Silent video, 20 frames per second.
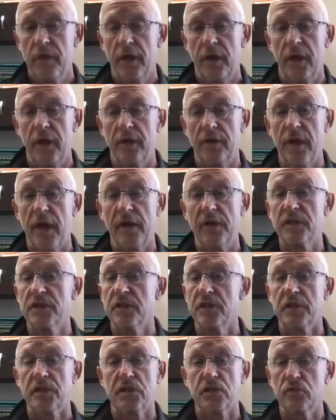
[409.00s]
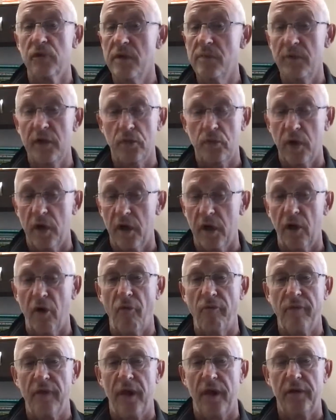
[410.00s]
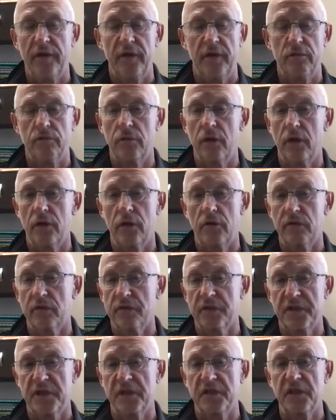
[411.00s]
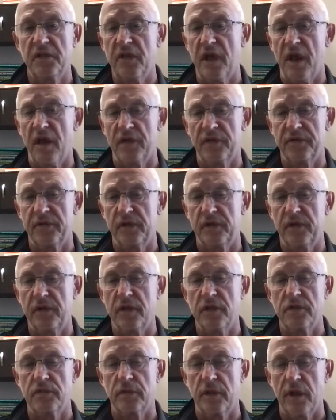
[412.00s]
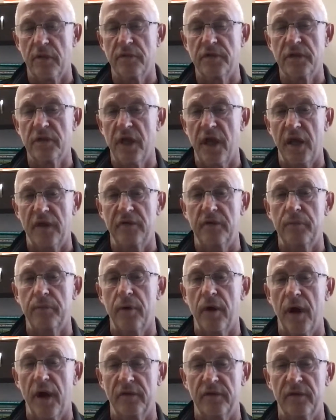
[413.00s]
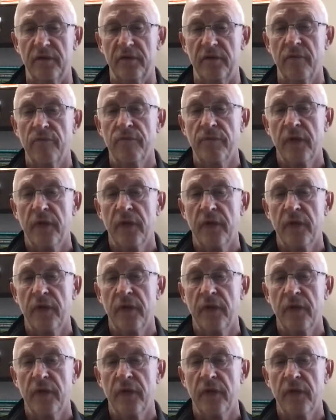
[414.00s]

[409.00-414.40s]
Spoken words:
and that is extremely rare. I did well over 60,000 of these when I was in active practice,